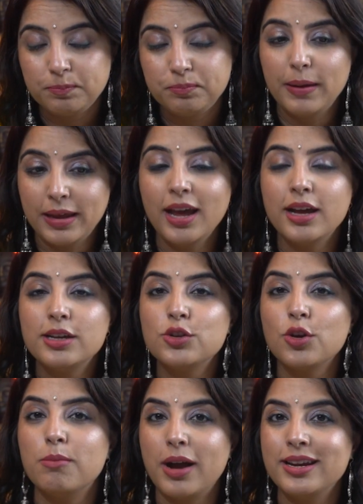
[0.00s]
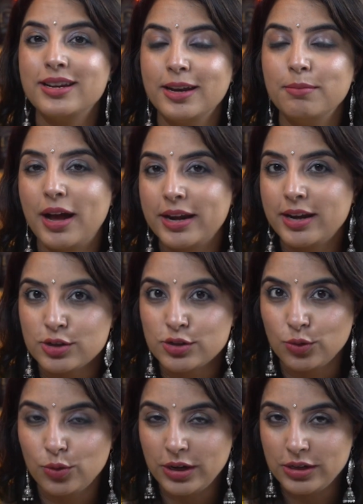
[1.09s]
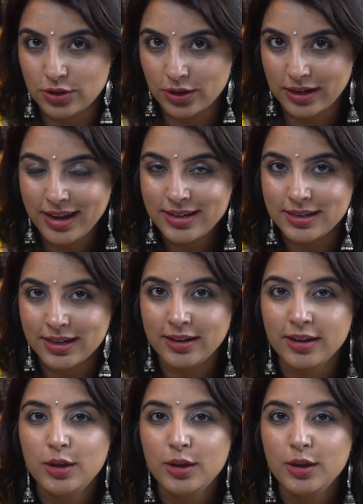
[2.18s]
Because your mind and body are so interconnected,